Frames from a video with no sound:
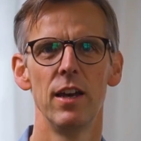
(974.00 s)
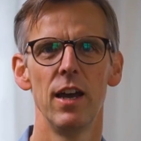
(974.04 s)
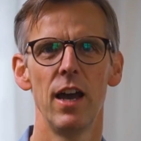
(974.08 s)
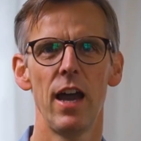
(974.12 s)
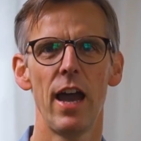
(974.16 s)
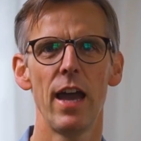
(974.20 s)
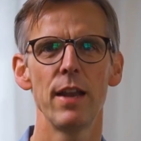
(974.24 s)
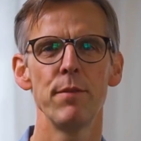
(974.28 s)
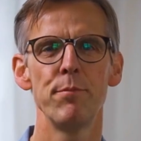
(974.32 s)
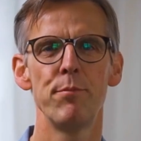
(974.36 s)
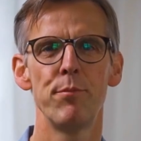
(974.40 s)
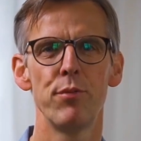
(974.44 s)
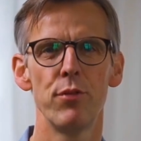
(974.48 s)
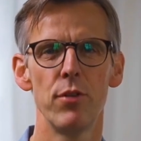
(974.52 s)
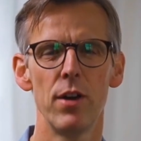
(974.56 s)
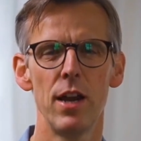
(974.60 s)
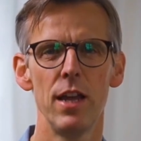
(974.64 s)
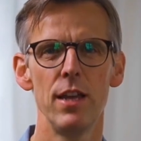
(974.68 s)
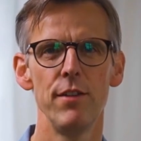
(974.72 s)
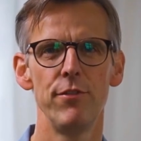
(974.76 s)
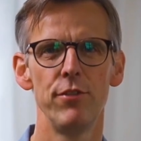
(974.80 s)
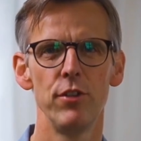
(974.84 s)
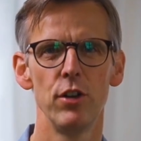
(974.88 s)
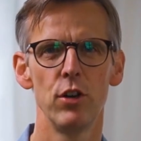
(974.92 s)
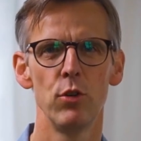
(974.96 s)
And
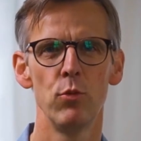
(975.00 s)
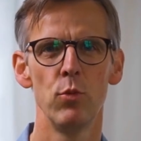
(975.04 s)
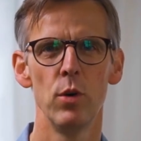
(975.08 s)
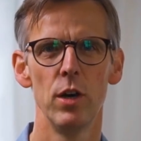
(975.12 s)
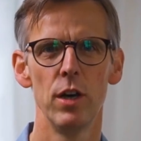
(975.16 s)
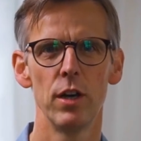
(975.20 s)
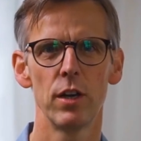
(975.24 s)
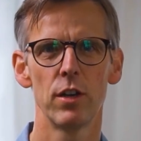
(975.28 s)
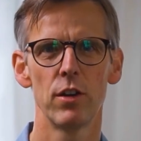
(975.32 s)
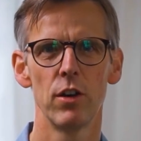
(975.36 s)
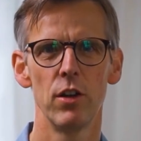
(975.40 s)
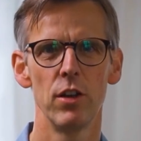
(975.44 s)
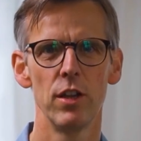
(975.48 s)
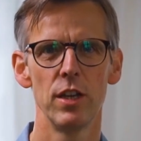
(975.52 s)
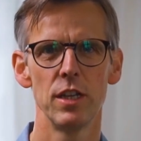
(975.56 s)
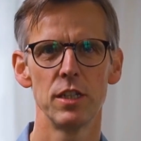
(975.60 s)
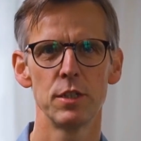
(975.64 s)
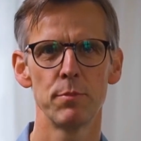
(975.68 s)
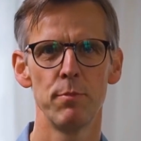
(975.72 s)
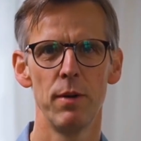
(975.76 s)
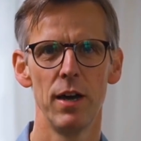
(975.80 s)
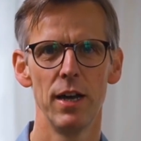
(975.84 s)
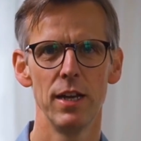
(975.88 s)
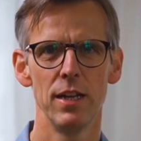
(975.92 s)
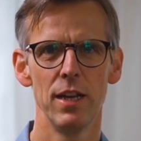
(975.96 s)
pray for your work colleagues
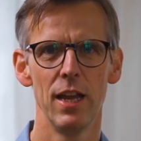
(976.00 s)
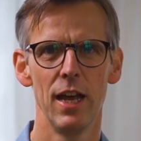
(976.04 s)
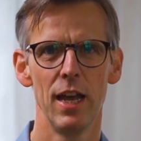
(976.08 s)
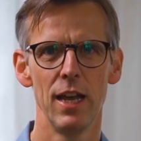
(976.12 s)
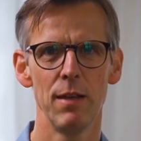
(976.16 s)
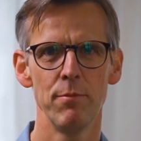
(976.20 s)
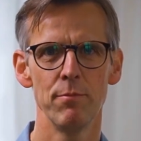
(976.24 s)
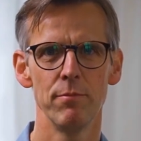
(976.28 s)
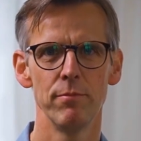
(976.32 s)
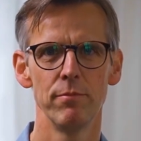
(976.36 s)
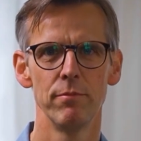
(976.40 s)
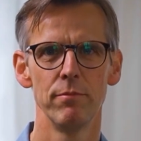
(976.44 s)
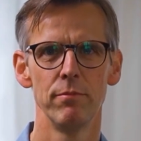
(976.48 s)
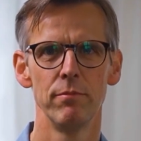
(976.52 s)
by name.